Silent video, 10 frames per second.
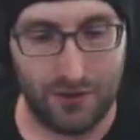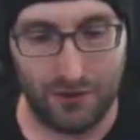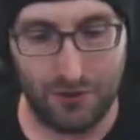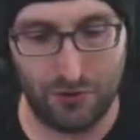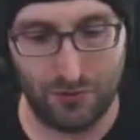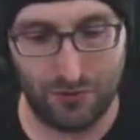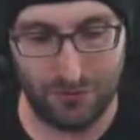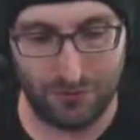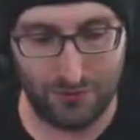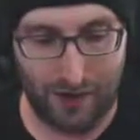
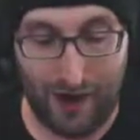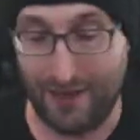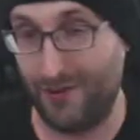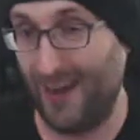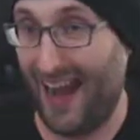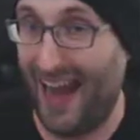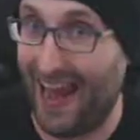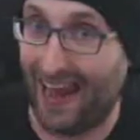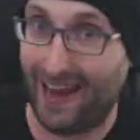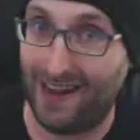you either
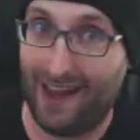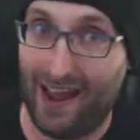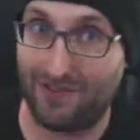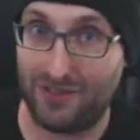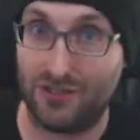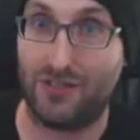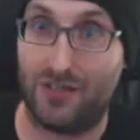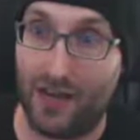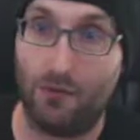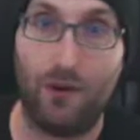A, have to just
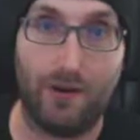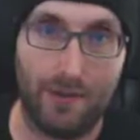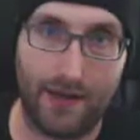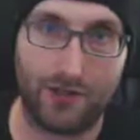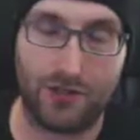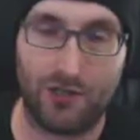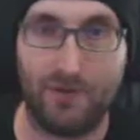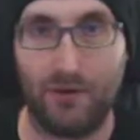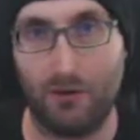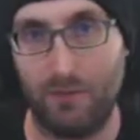get one and pay the
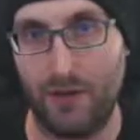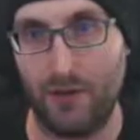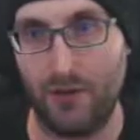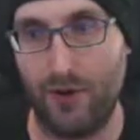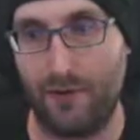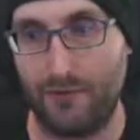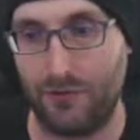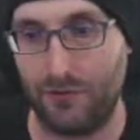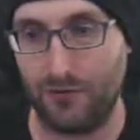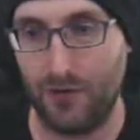shipping, or B, you have
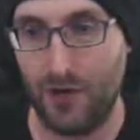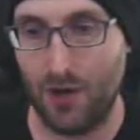to